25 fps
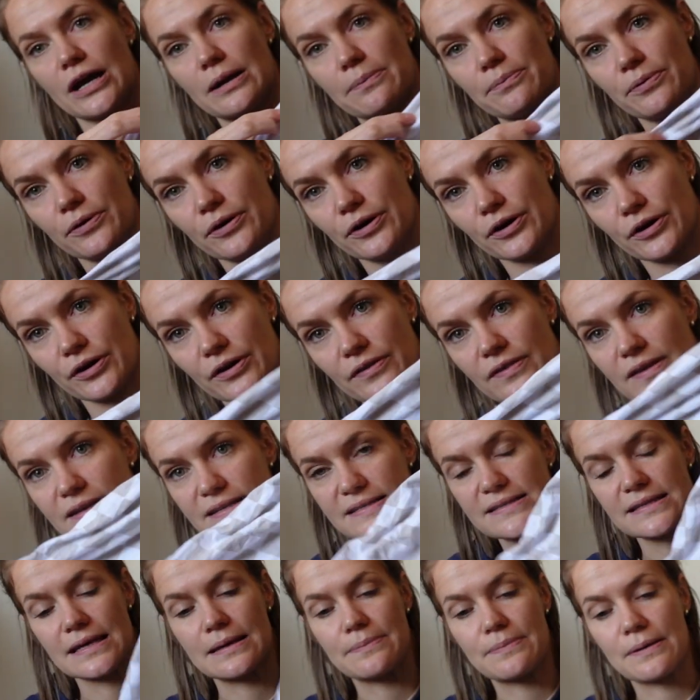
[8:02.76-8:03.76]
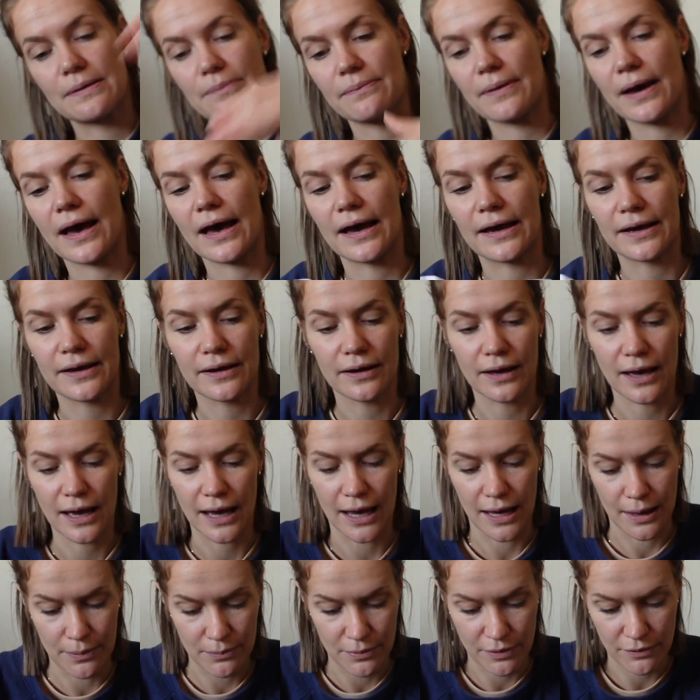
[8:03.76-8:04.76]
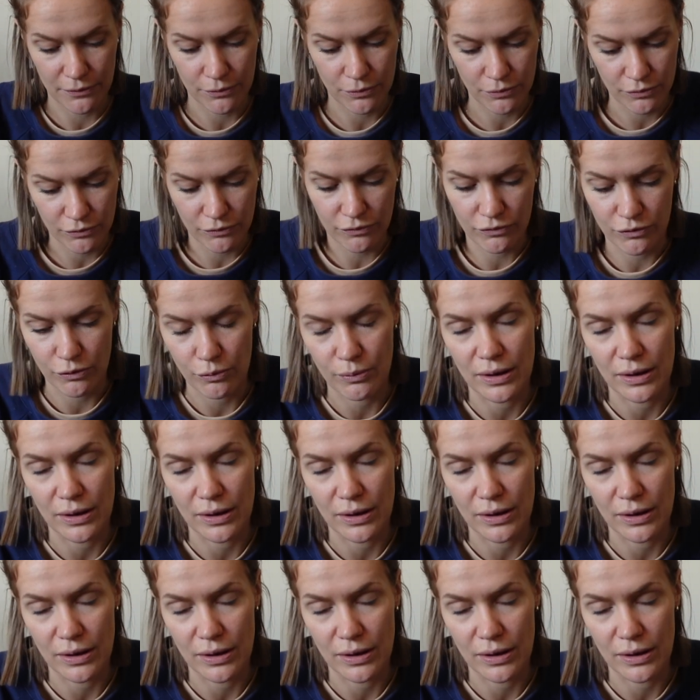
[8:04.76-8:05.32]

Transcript: to put her in this sleeping bag for